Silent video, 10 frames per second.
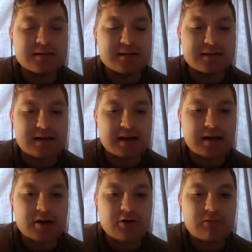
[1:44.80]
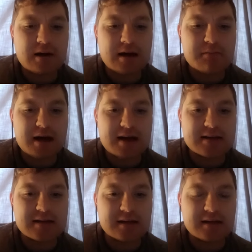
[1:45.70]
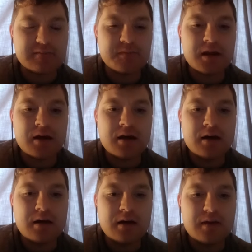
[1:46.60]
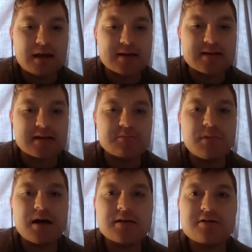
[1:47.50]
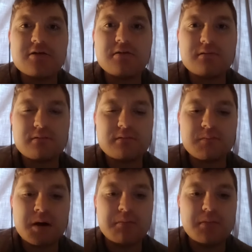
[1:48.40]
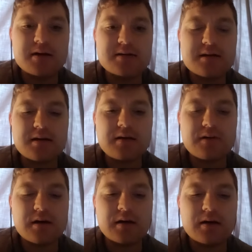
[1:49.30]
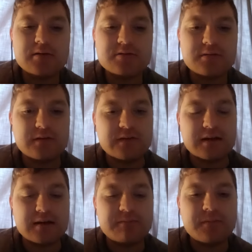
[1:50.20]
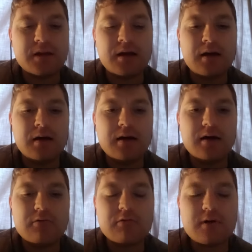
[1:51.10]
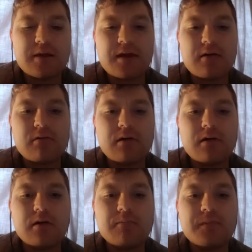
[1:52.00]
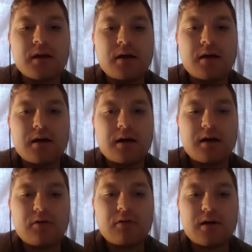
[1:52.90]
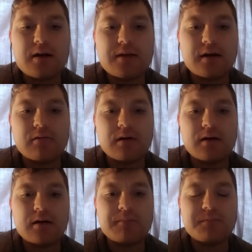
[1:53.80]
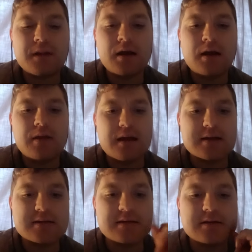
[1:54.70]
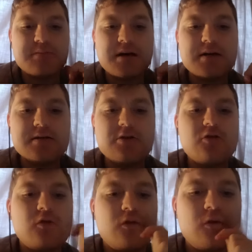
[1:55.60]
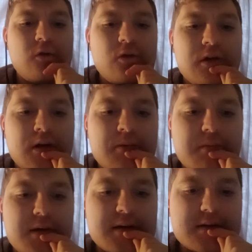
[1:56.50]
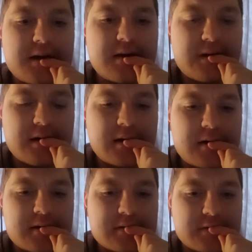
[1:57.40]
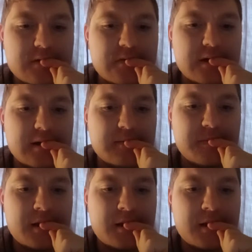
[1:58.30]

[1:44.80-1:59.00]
to take away my sin. Then sings my soul, my Saviour God to thee. How great thou art, how great thou art. Then sings my soul, my Saviour God to thee.